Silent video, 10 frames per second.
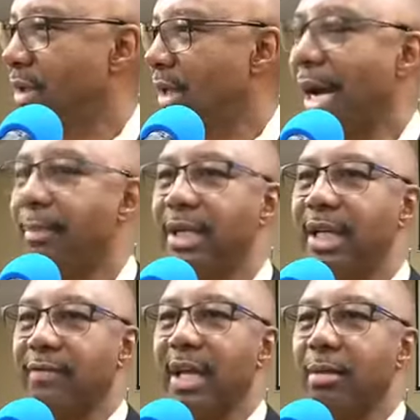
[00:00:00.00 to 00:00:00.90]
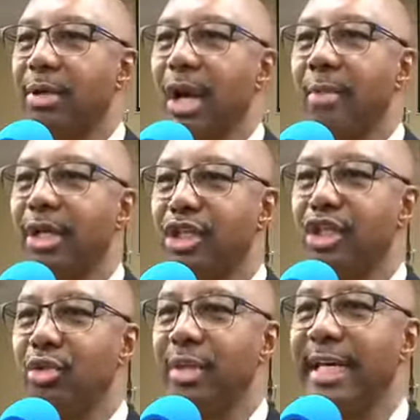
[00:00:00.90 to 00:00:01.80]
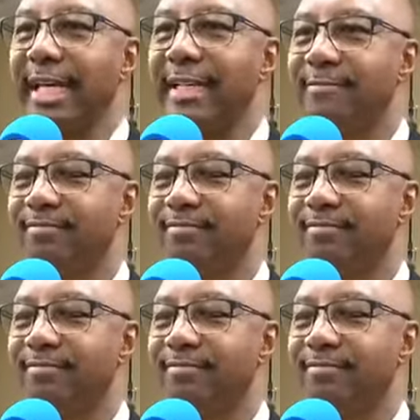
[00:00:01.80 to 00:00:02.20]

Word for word: I believe that I'm coming to you again.